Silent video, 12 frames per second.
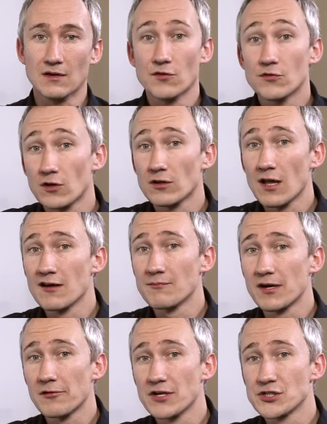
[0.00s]
If you've got live
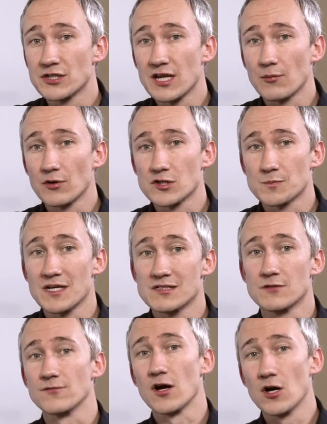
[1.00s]
migration network
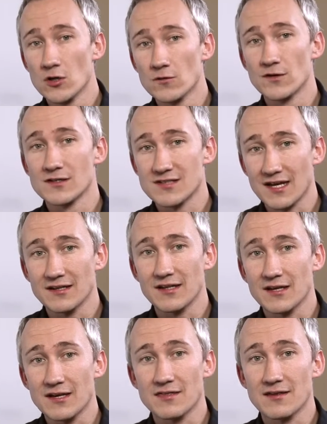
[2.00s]
speeds of over 10
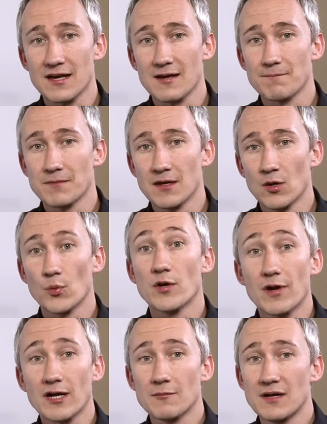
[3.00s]
gig Ethernet,
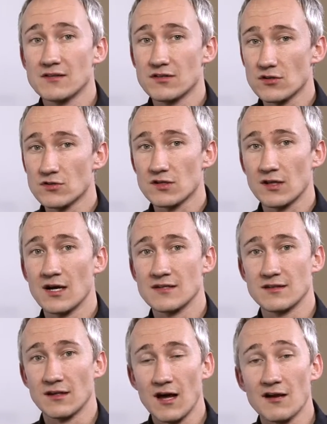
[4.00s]
we recommend to
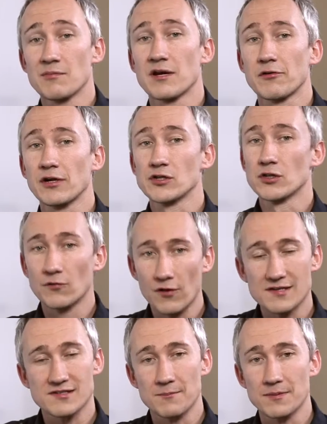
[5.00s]
utilize the live migration
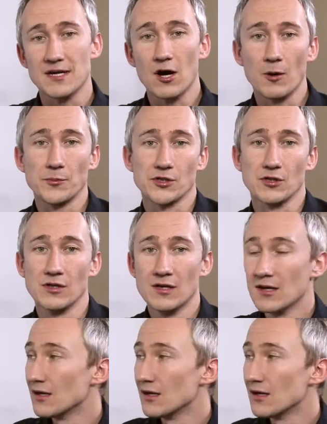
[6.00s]
over SMB option,